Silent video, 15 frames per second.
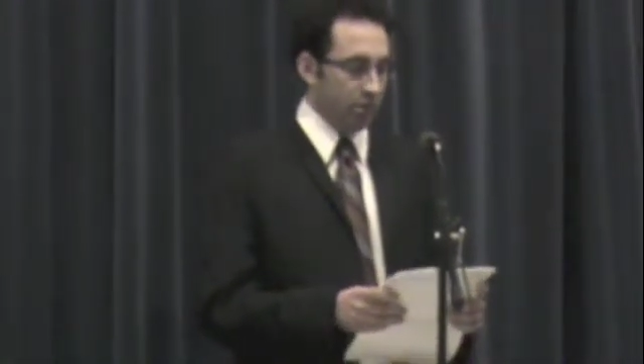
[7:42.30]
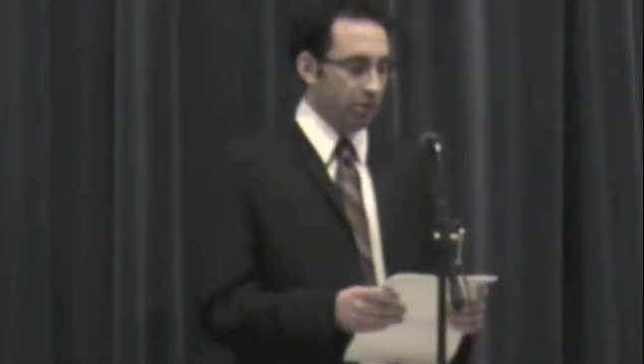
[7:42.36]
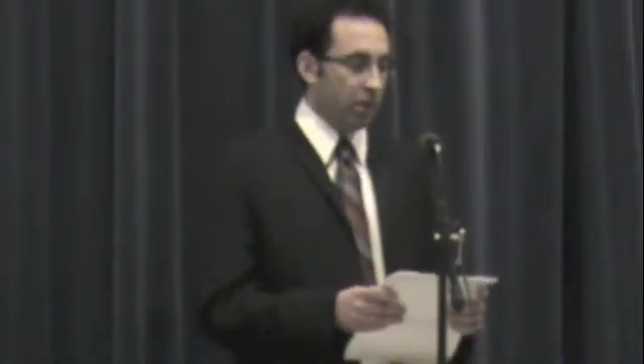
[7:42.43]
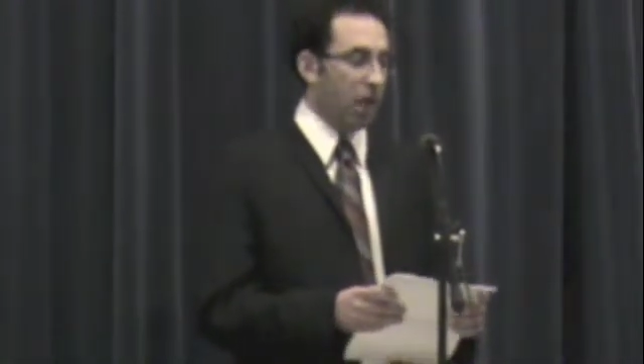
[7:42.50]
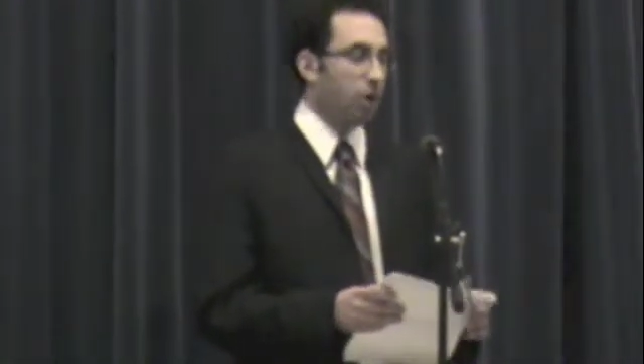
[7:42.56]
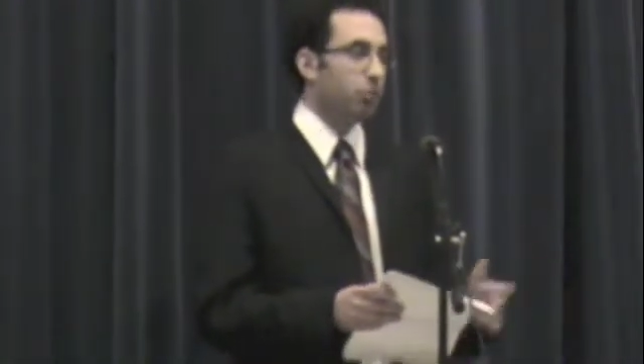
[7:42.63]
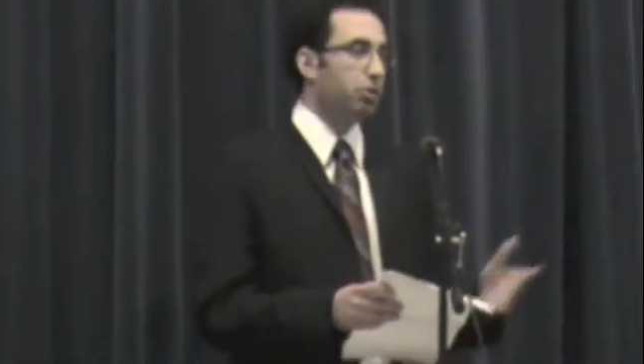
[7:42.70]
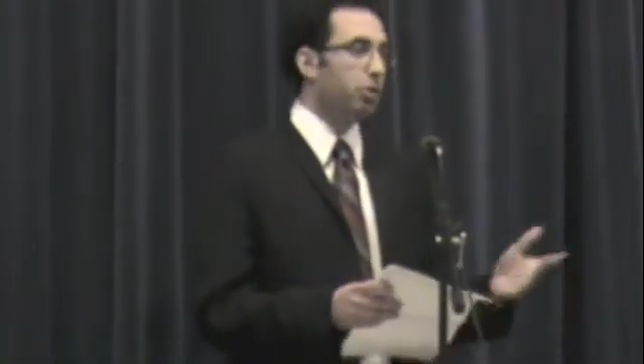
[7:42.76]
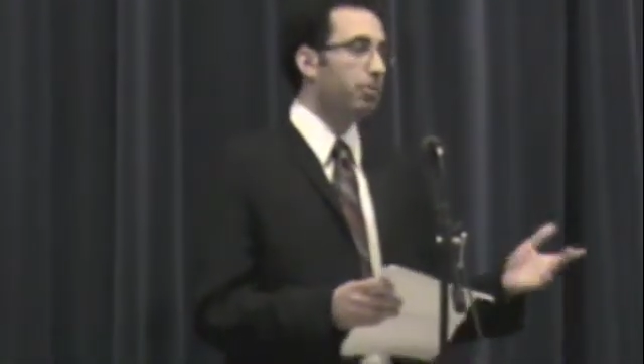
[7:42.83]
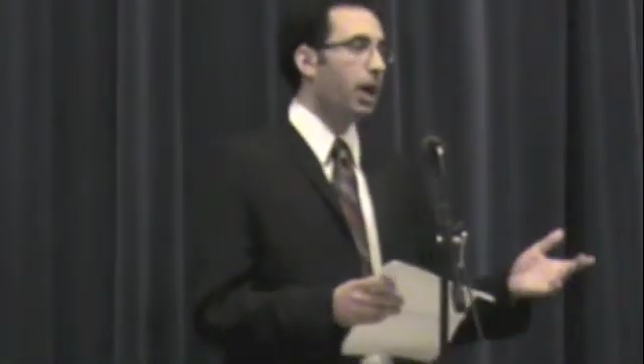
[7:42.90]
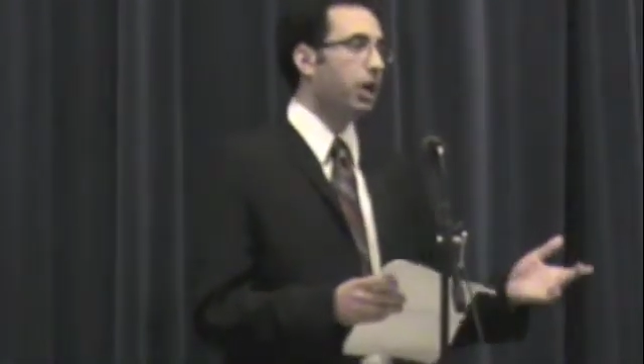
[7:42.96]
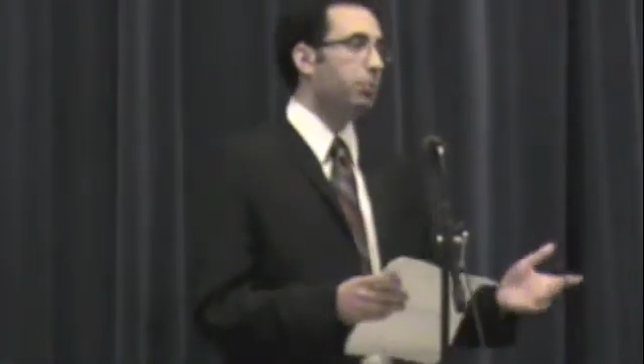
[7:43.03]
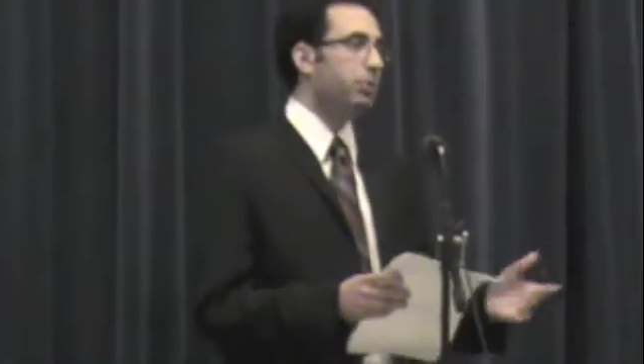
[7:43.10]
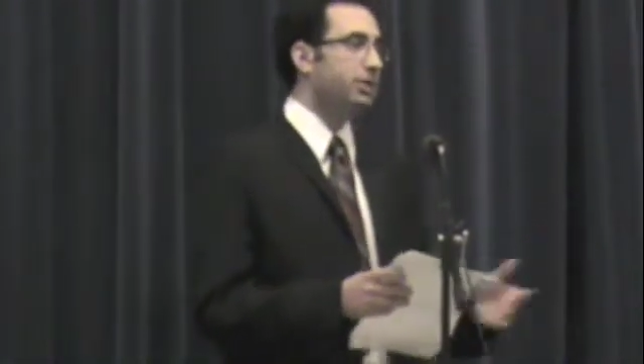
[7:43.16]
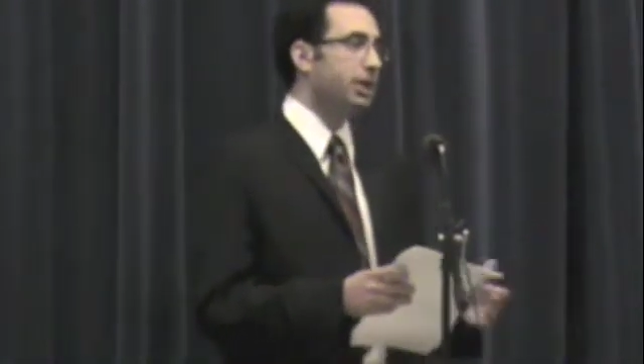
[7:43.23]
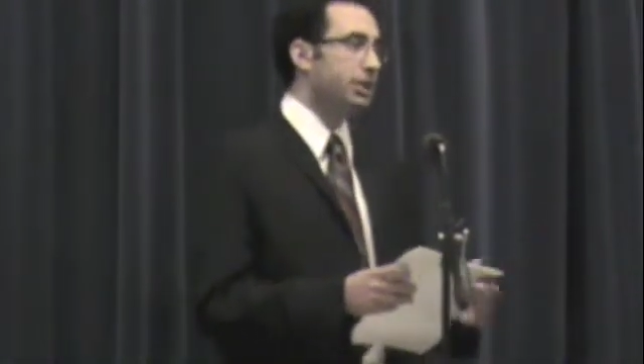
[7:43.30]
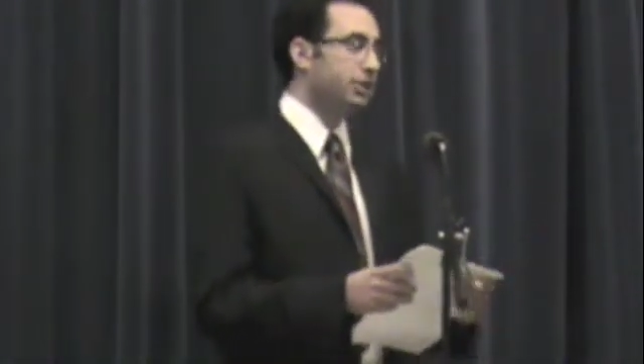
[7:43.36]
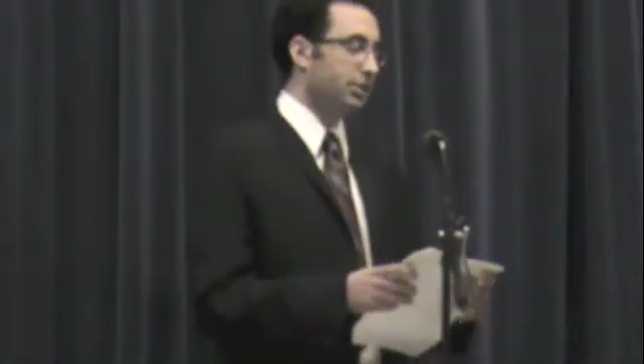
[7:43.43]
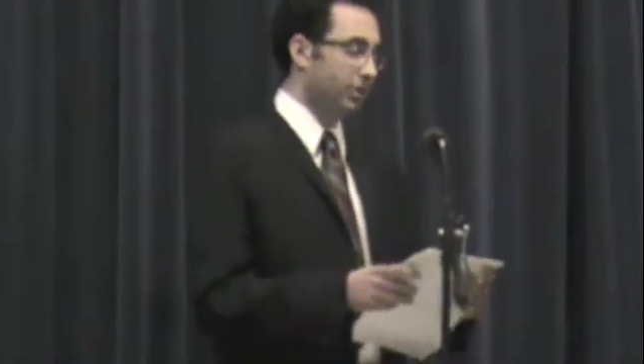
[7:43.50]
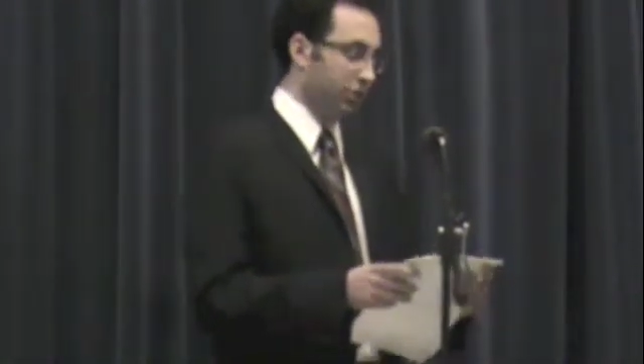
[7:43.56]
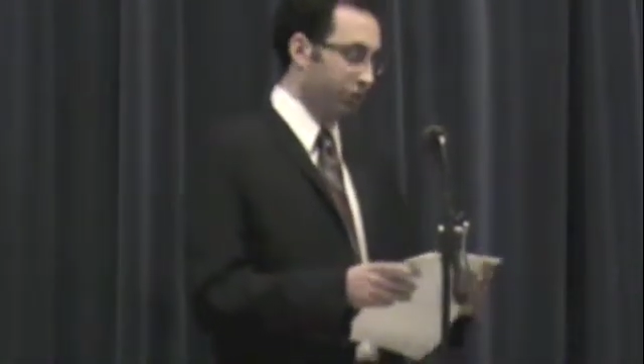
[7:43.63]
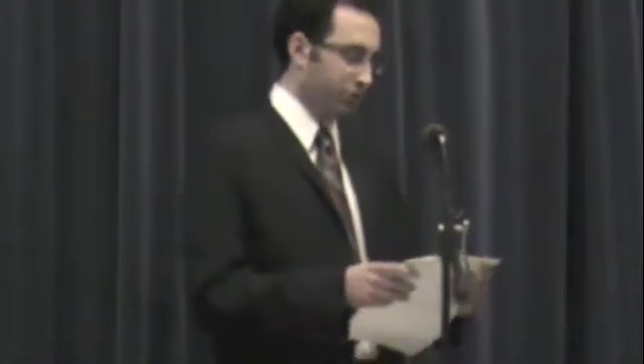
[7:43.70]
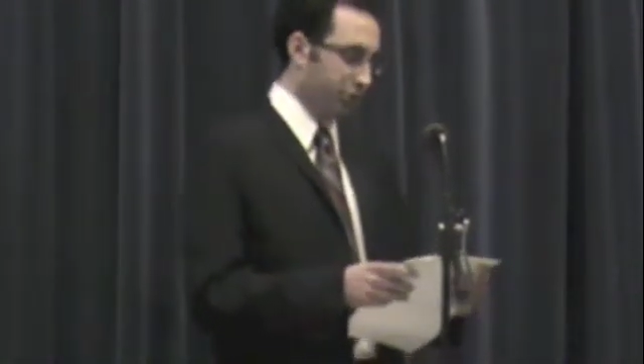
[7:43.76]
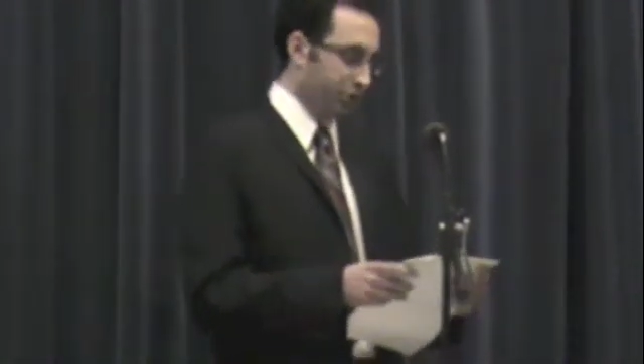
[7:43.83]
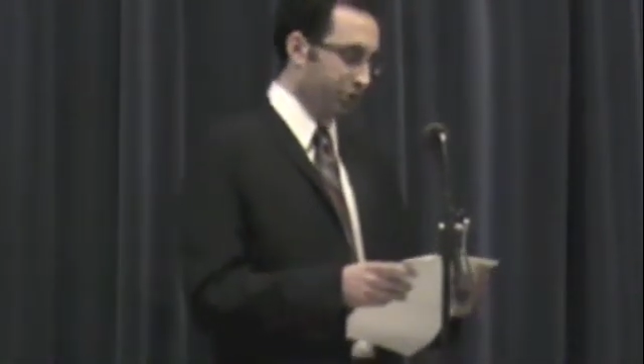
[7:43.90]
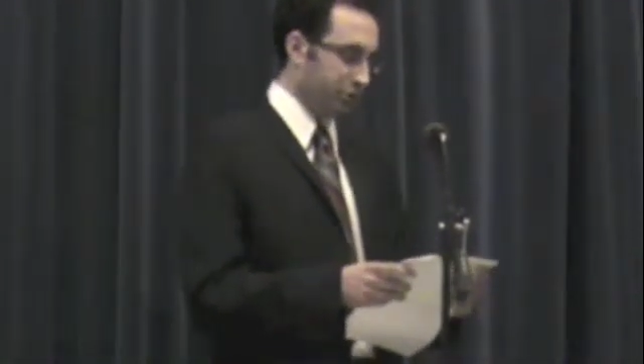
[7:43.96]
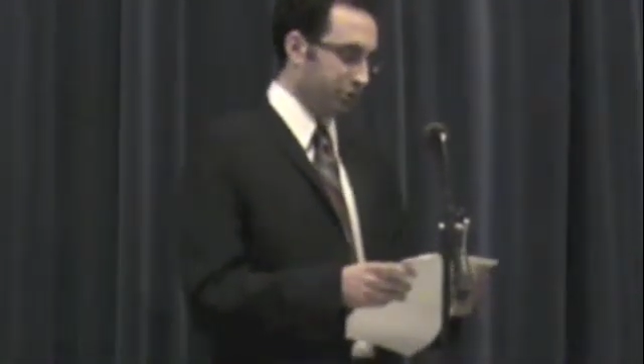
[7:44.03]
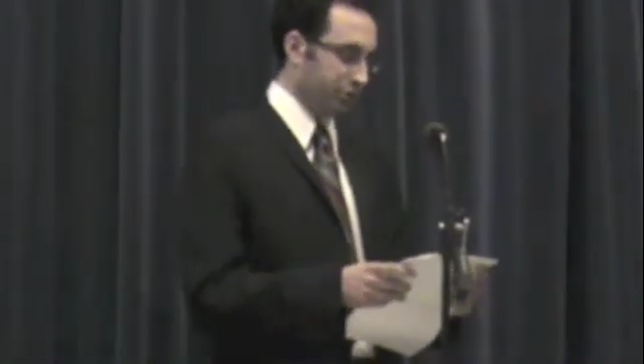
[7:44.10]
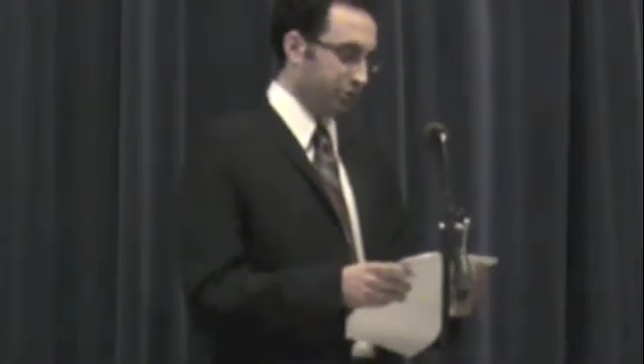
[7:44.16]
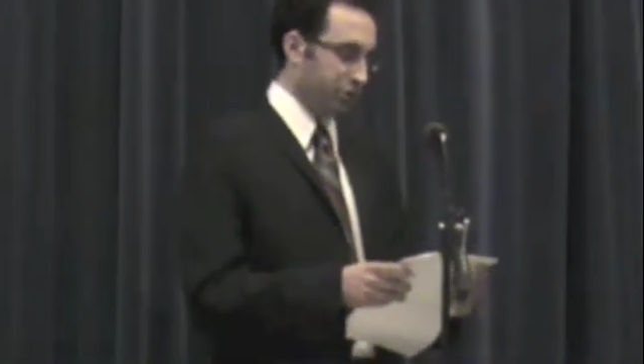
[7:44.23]
Now, no matter what destiny you
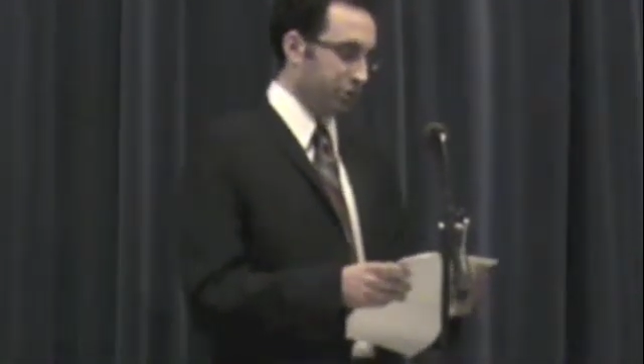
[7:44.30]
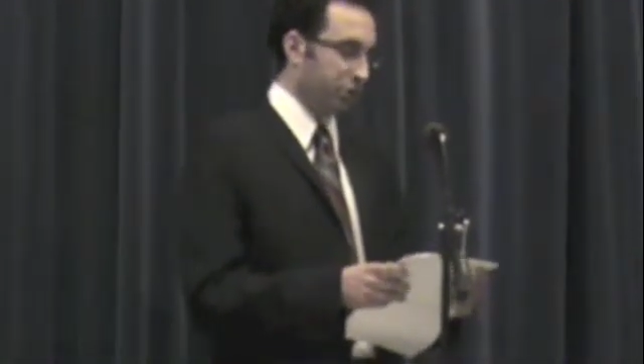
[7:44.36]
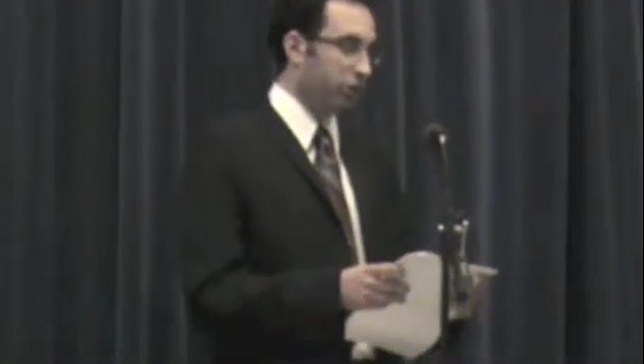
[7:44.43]
choose,